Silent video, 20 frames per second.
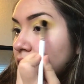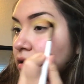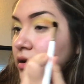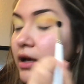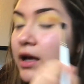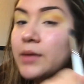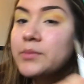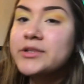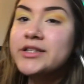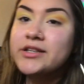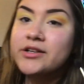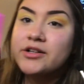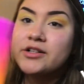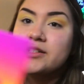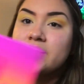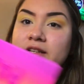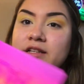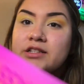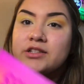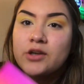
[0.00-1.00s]
I'm
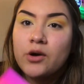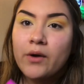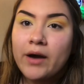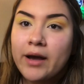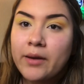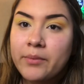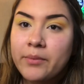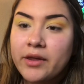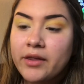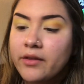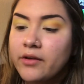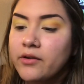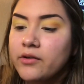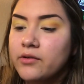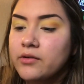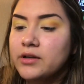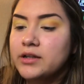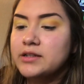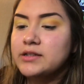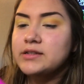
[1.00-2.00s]
seriously so happy though,
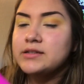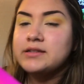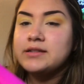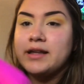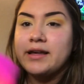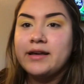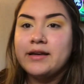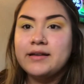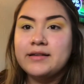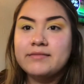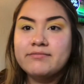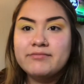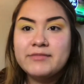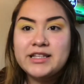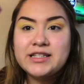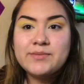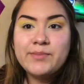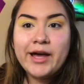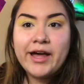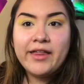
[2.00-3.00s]
because like this
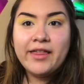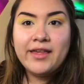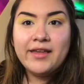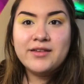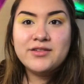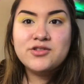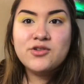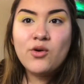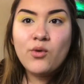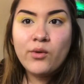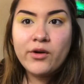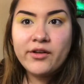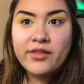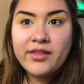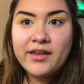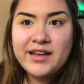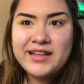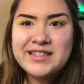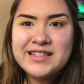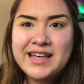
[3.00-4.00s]
palette is so worth it.
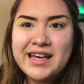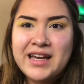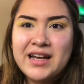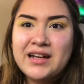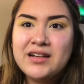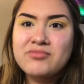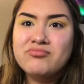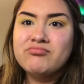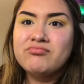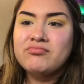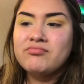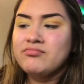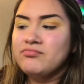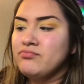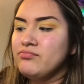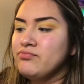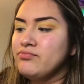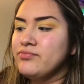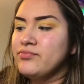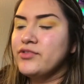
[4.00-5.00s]
It's like
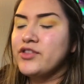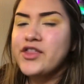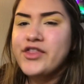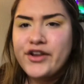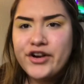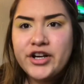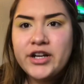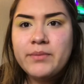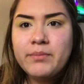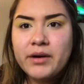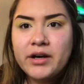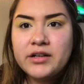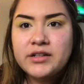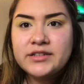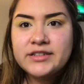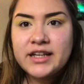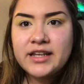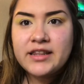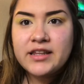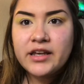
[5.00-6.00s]
$30 I
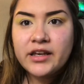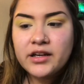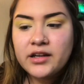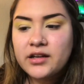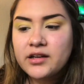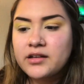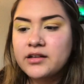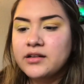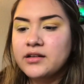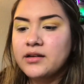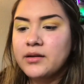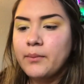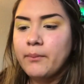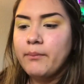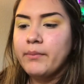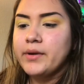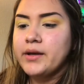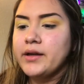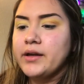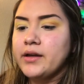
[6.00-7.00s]
think,
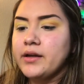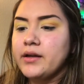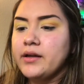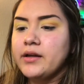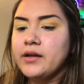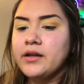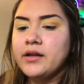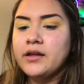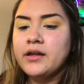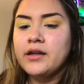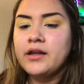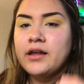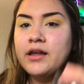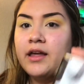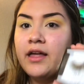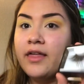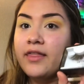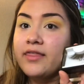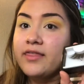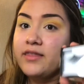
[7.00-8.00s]
but
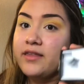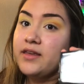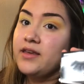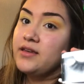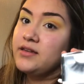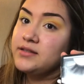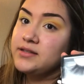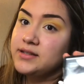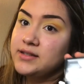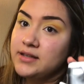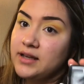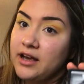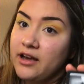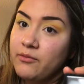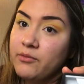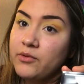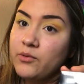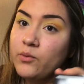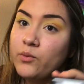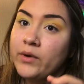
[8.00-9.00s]
these, I've
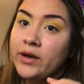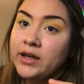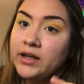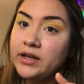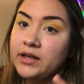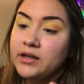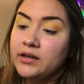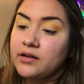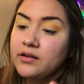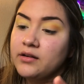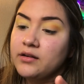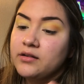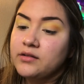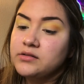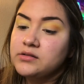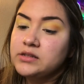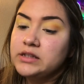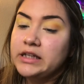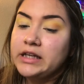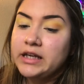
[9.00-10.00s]
been waiting
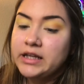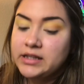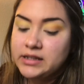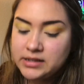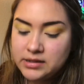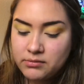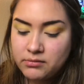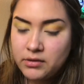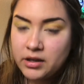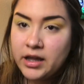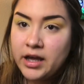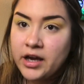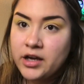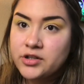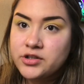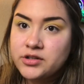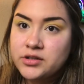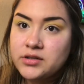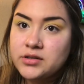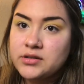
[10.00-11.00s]
to get some
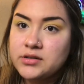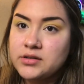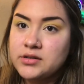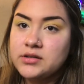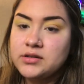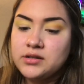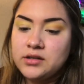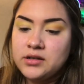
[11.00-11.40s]
lashes